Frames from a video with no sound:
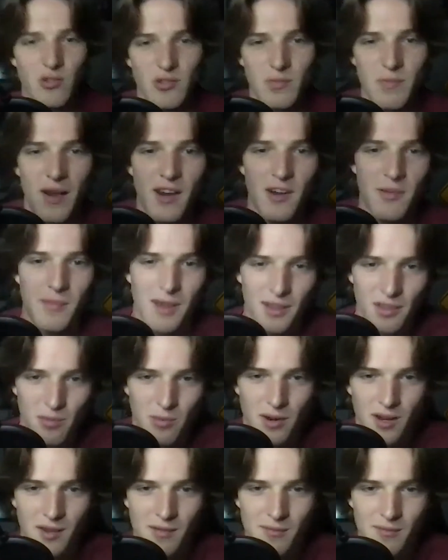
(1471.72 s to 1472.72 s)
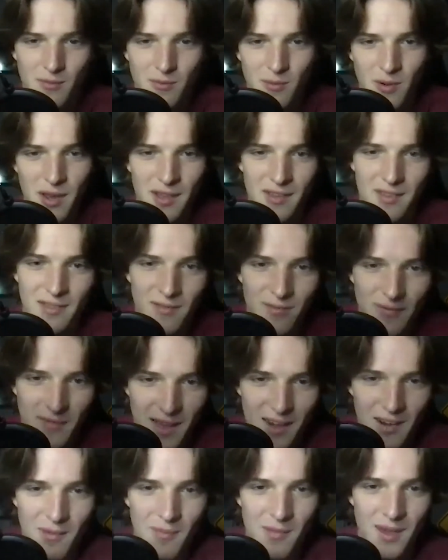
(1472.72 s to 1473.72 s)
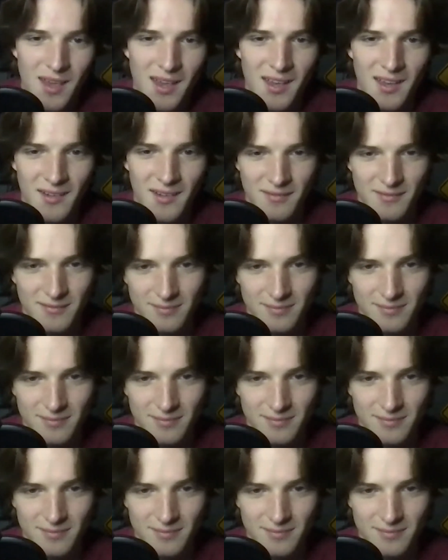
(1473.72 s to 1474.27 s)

Spider-Man 3, with Venom and